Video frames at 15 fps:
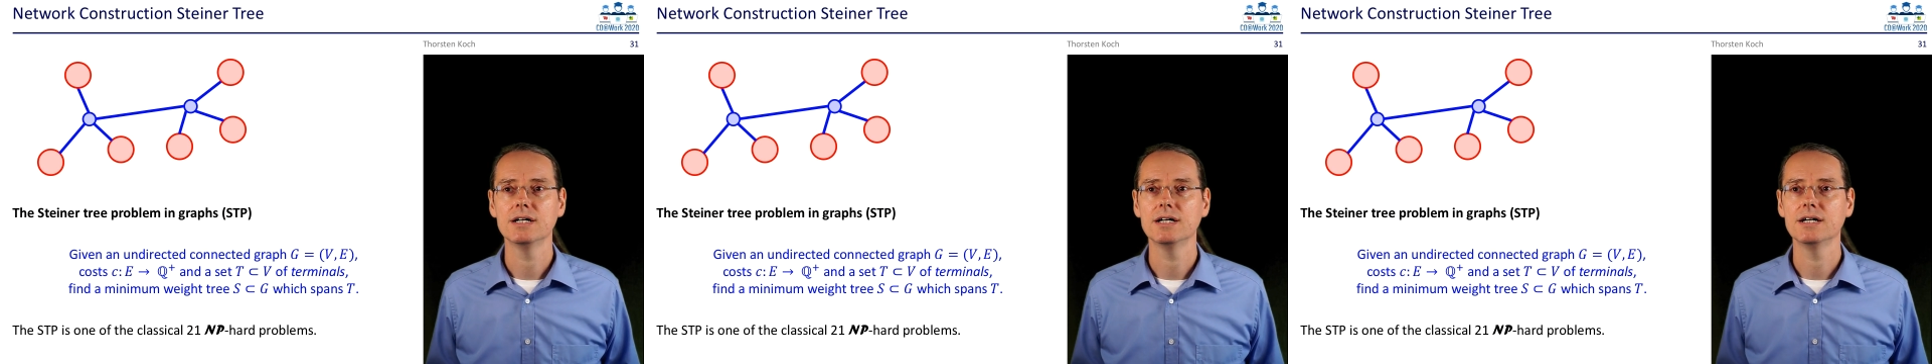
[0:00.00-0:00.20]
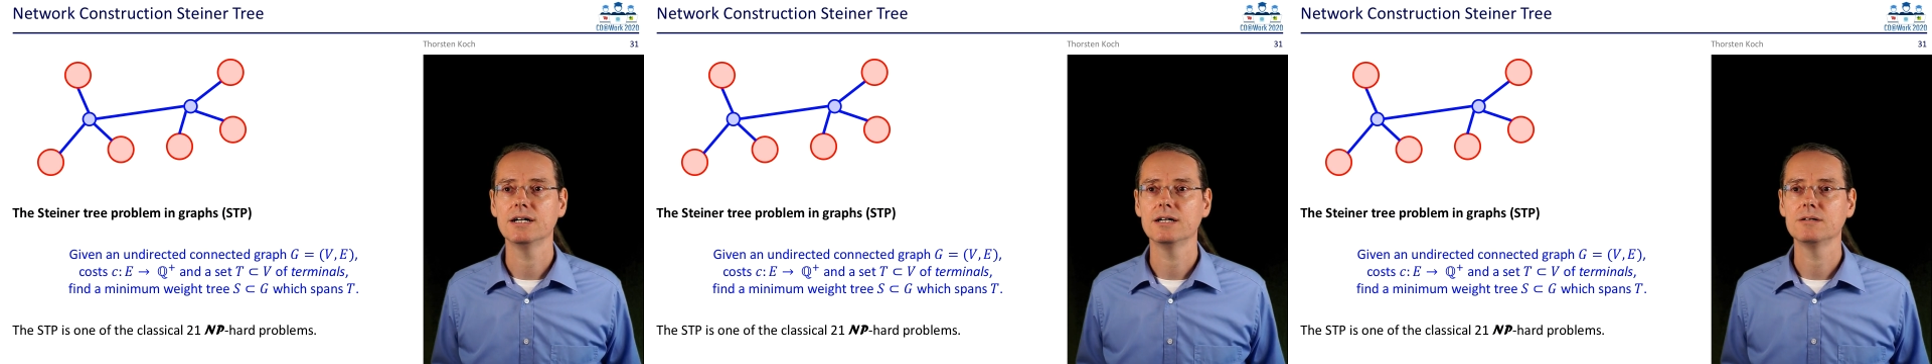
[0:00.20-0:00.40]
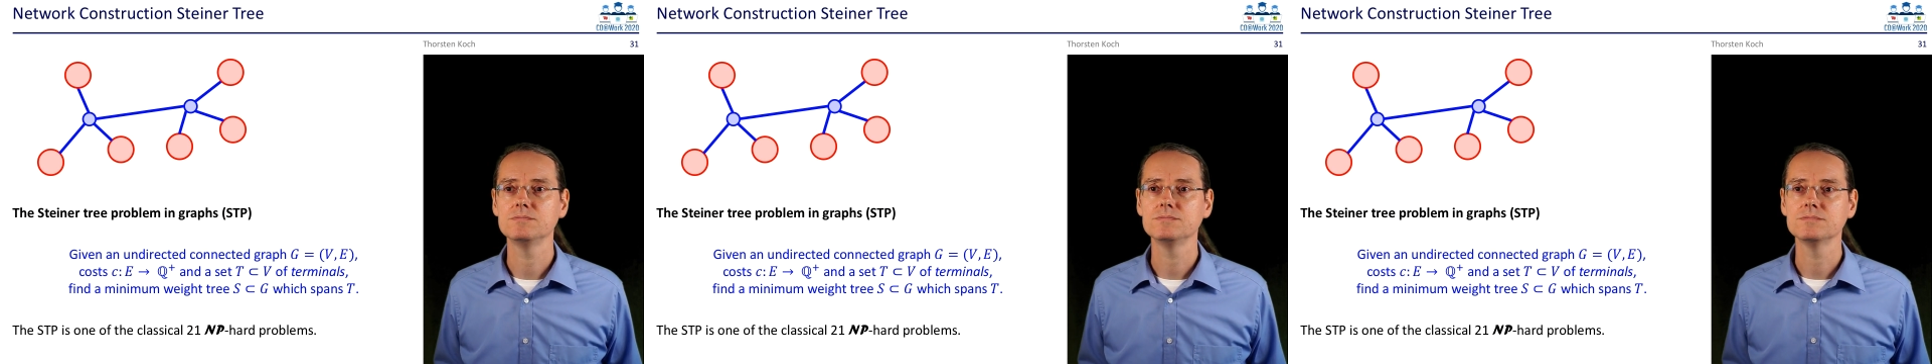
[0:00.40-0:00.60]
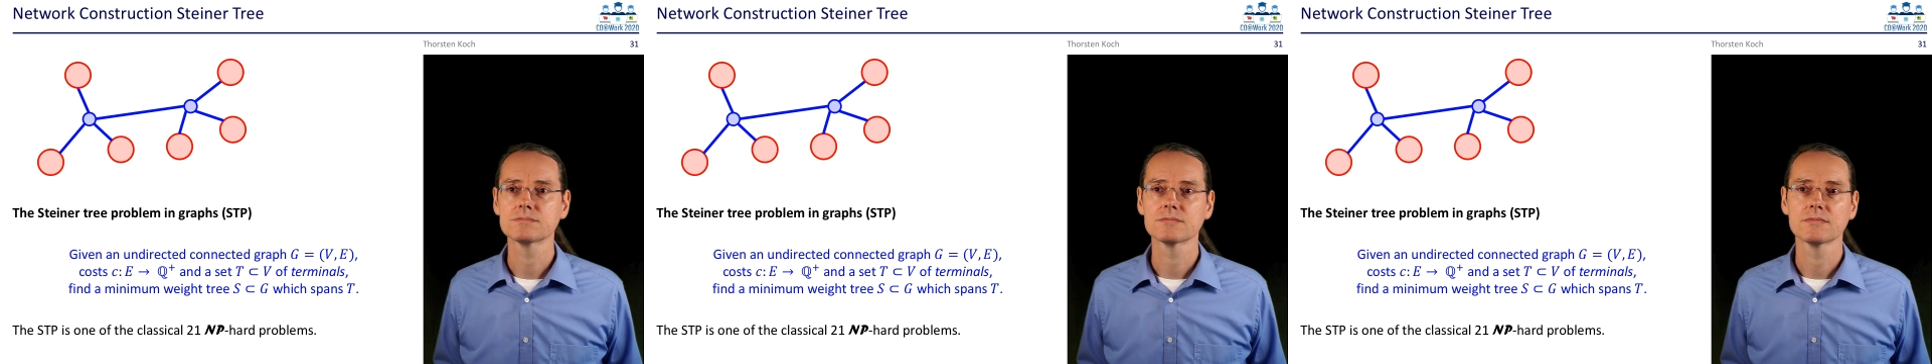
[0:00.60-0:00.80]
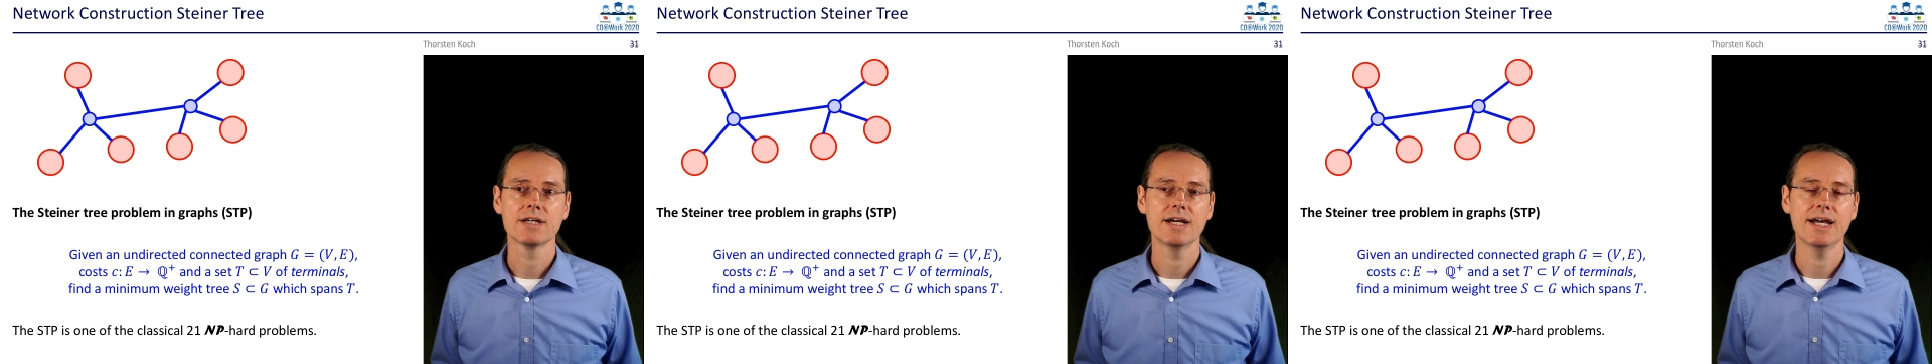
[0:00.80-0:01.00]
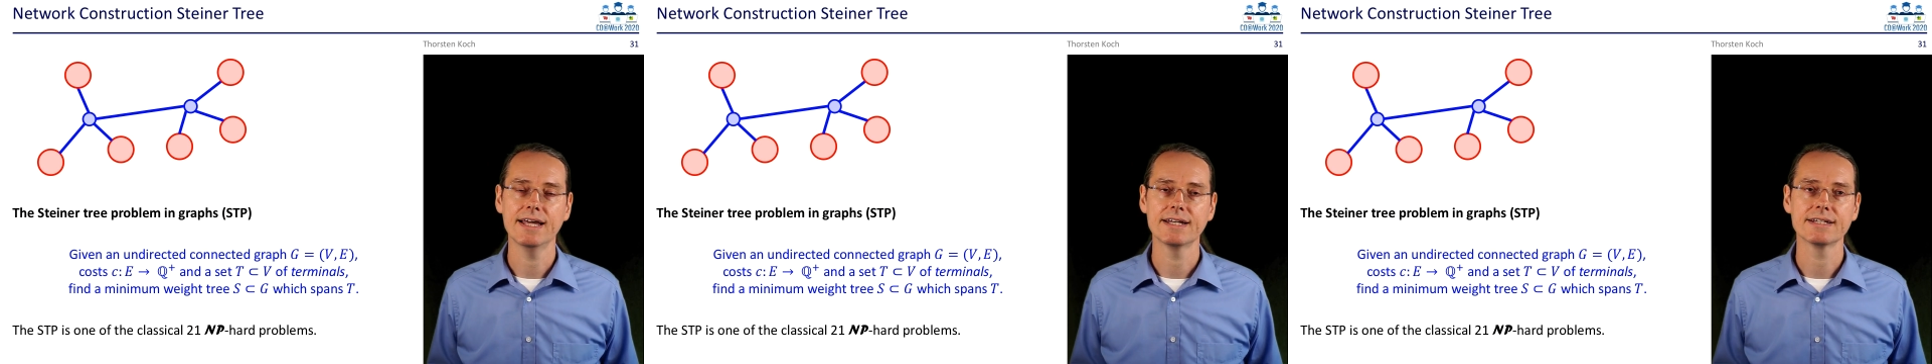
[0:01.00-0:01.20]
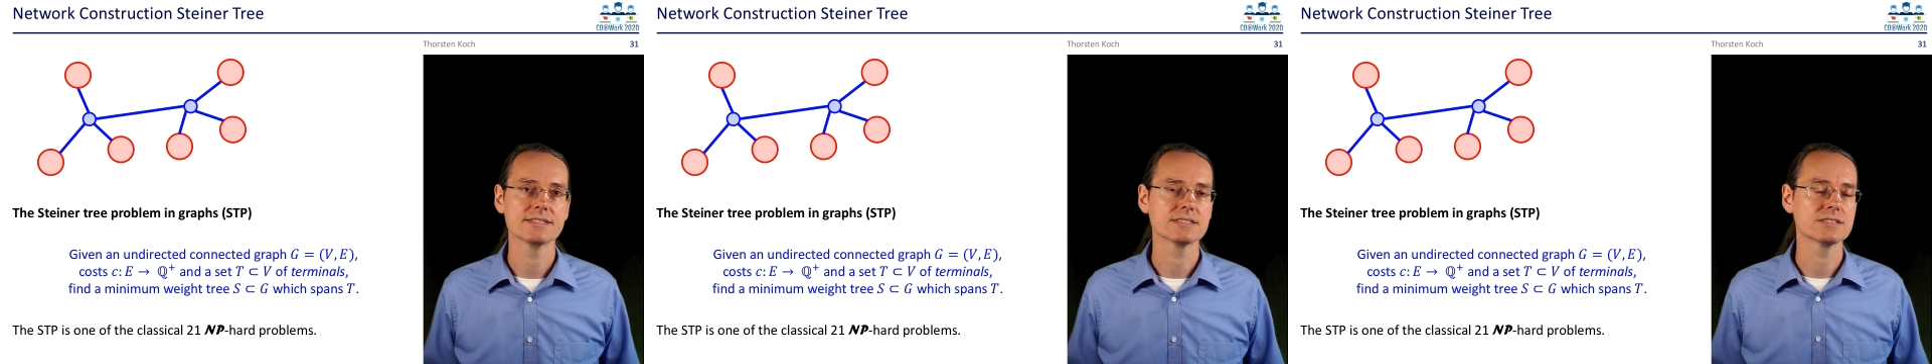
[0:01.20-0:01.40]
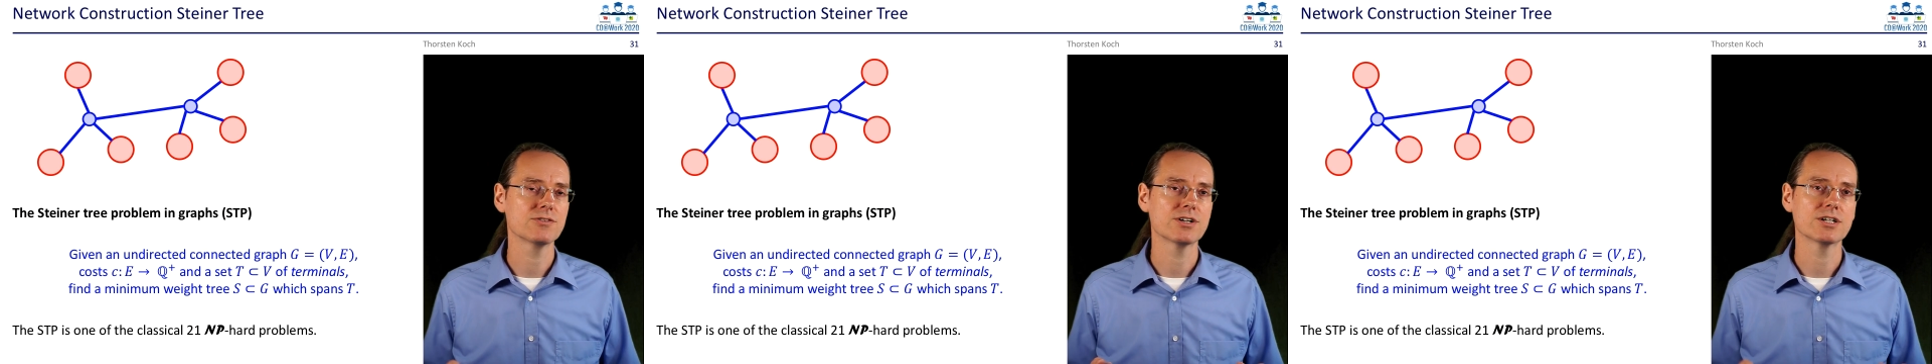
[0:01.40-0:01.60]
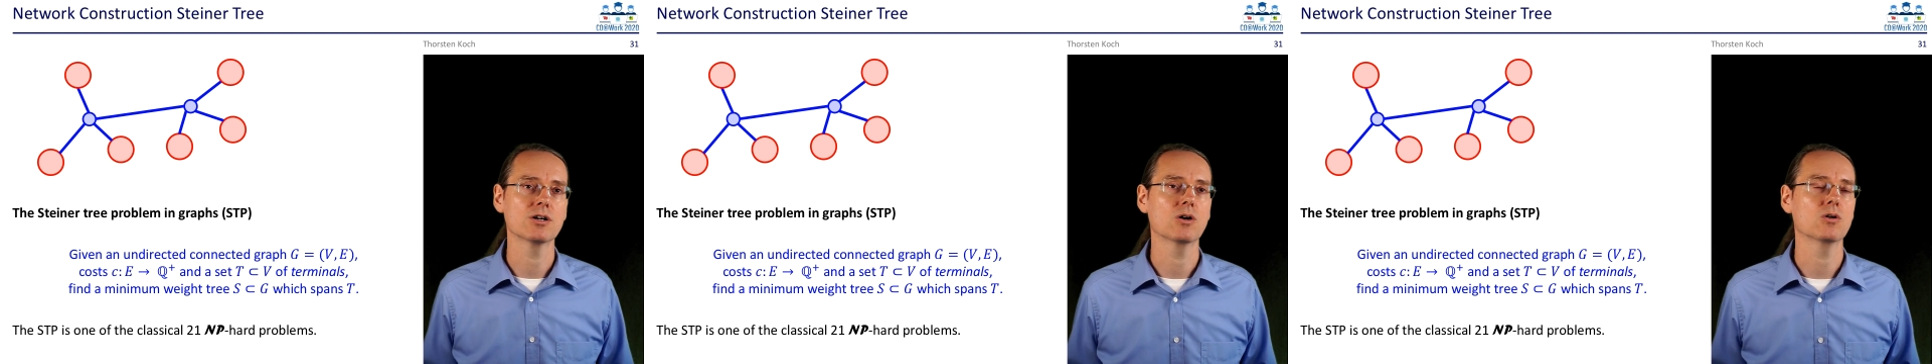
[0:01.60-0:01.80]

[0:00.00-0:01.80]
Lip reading: and is a very